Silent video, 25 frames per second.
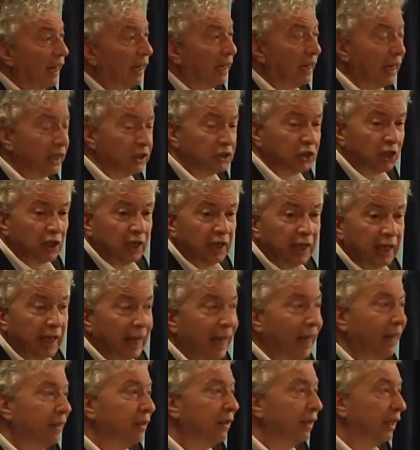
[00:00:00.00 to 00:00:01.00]

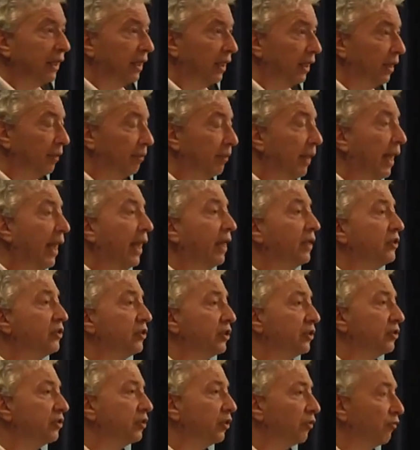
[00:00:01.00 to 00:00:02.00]
allegedly ethnically
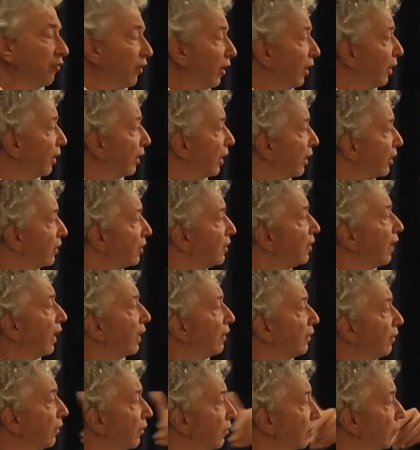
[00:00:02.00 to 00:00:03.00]
based, insofar as
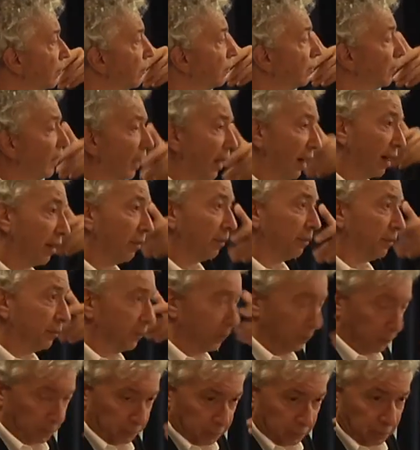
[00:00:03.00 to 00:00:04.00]
that they are
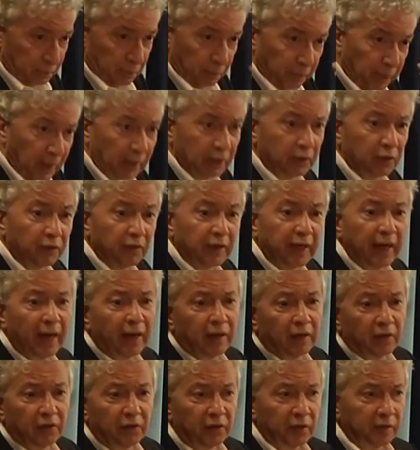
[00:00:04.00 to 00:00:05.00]
part of a
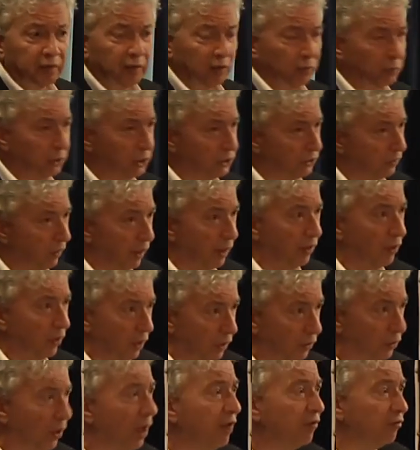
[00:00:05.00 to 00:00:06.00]
narrative in which they
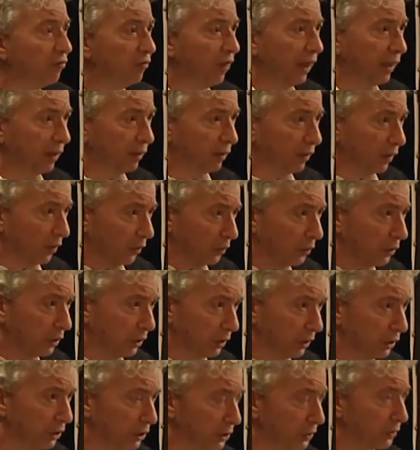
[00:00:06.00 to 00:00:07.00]
reinvent their own
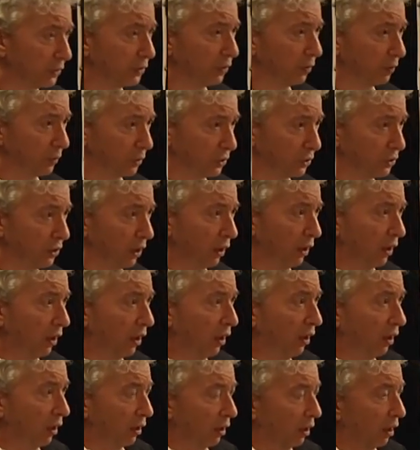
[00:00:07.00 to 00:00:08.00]
traditions almost
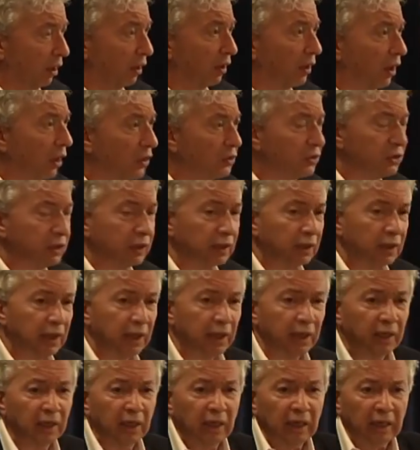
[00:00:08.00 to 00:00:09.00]

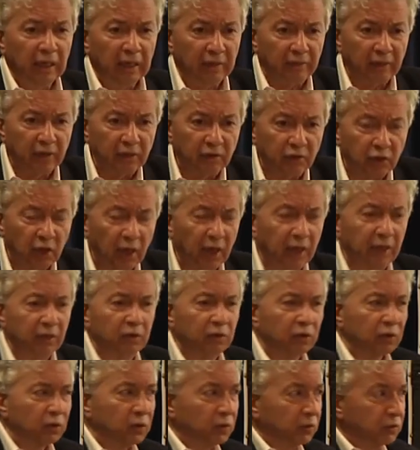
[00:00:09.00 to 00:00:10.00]
constantly, and they try
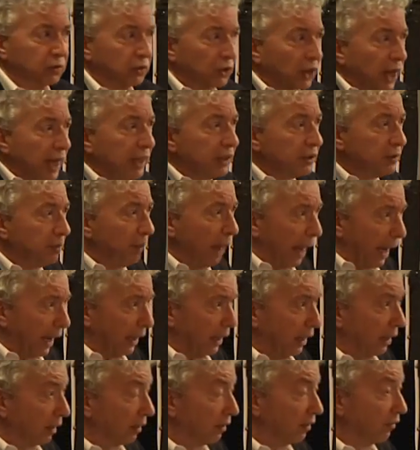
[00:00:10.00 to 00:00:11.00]
to trace
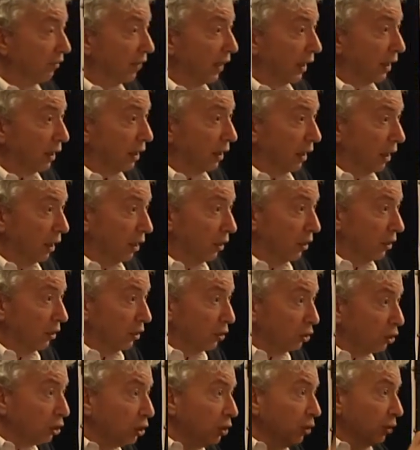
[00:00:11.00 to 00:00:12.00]
back their
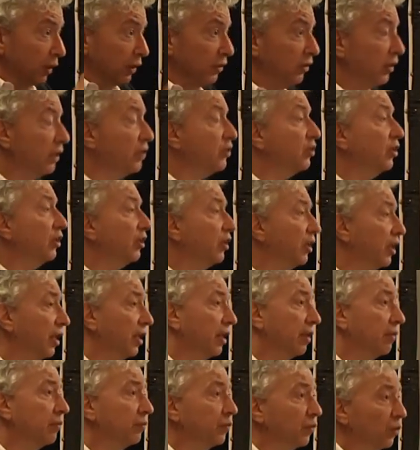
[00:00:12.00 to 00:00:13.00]
true
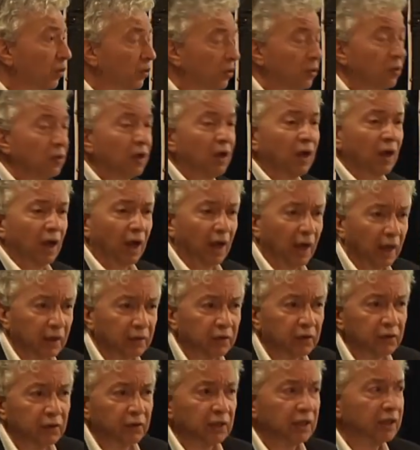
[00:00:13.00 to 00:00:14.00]
ethnicity to
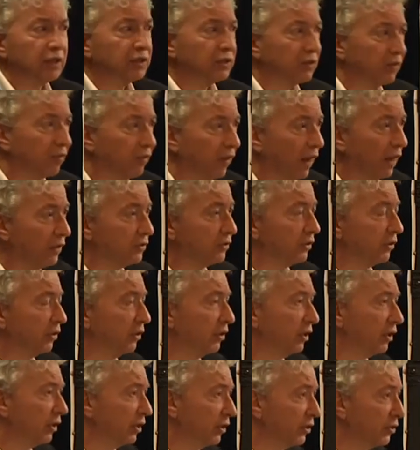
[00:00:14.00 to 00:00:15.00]
100 years, 1,000
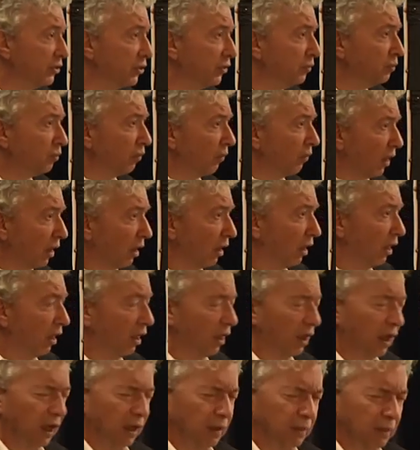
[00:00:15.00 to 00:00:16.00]
years.
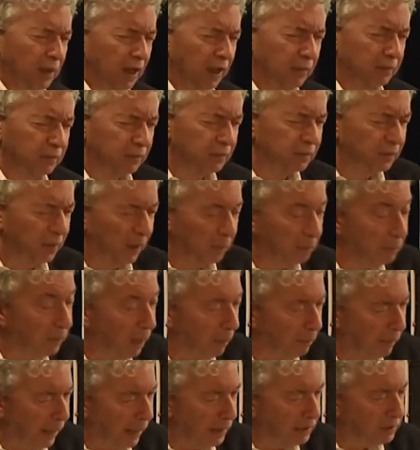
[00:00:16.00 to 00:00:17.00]
I'm
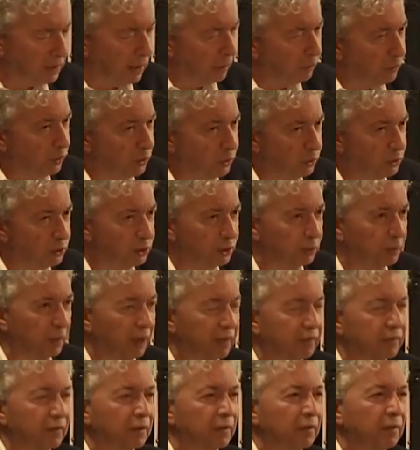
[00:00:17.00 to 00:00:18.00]
amused
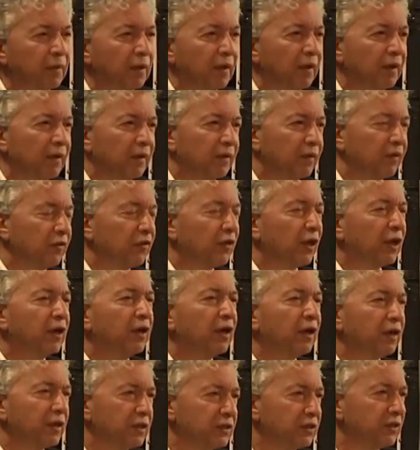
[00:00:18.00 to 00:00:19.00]
by the
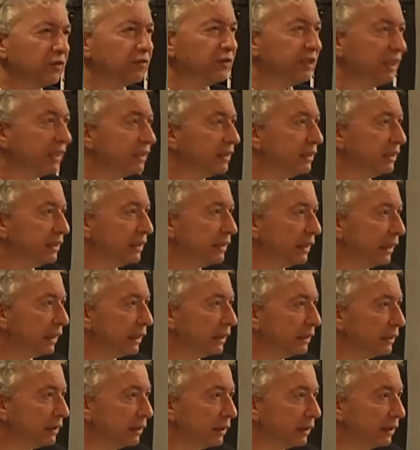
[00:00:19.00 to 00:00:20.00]
recurrence of
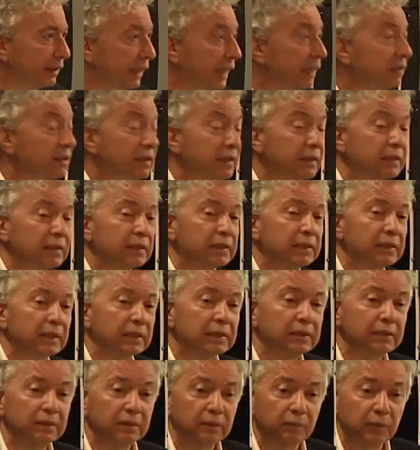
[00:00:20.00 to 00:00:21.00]
66,
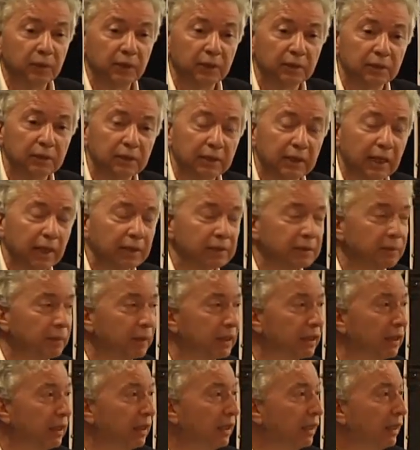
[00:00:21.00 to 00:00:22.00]
1066 in the British case,
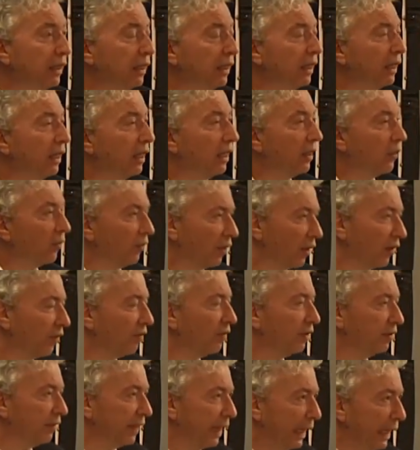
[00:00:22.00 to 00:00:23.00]
but or
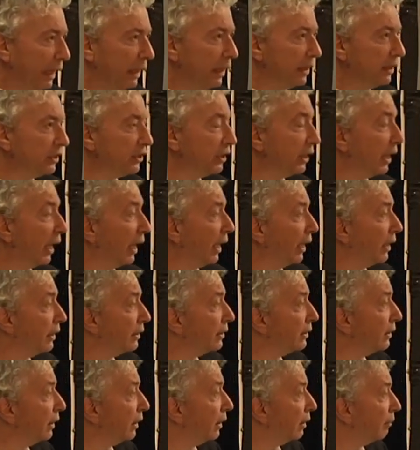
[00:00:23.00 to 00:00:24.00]
in the English
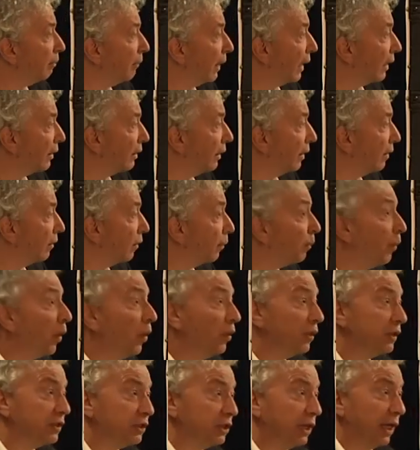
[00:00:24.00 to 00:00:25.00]
case, but in the
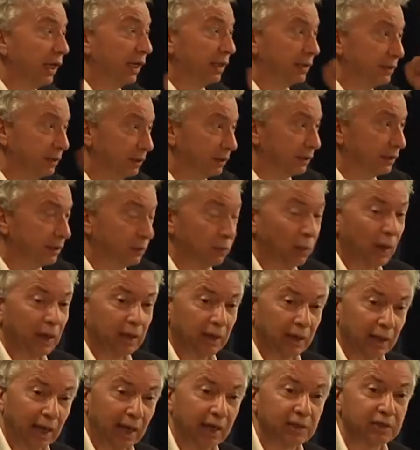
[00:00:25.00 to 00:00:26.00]
Polish case, it's
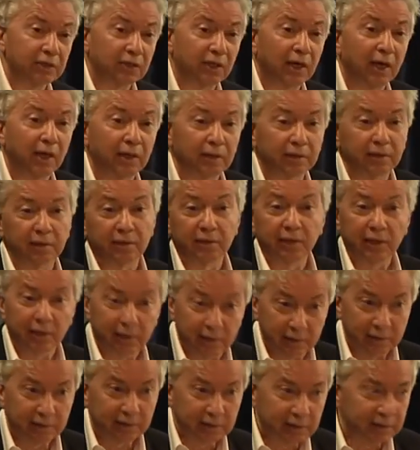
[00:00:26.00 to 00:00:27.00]
one extra 100
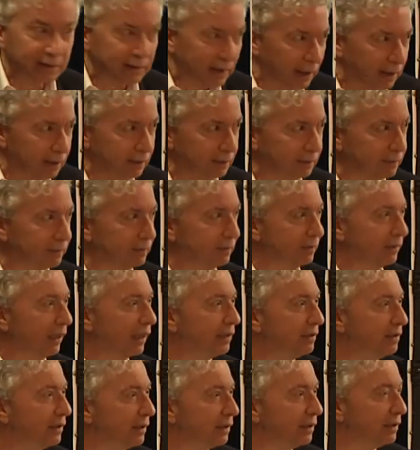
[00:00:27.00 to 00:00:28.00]
years, it's
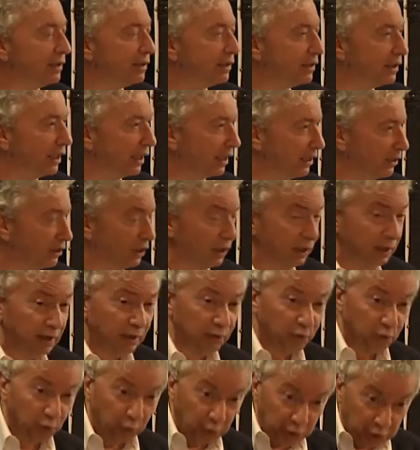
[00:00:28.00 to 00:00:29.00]
966,
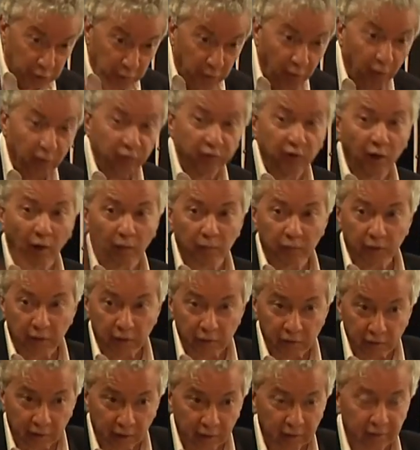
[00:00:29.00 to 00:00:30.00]
to which both
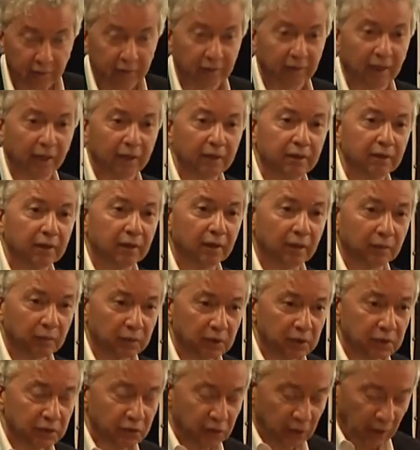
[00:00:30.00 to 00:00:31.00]
communist and
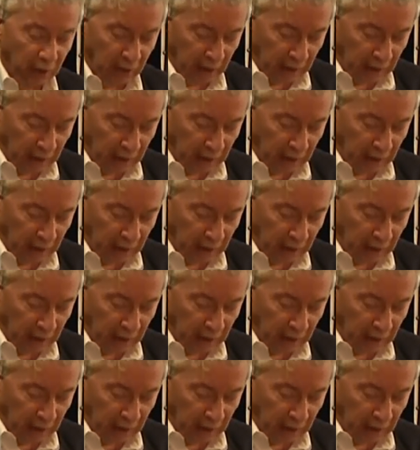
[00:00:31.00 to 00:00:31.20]
anti-communist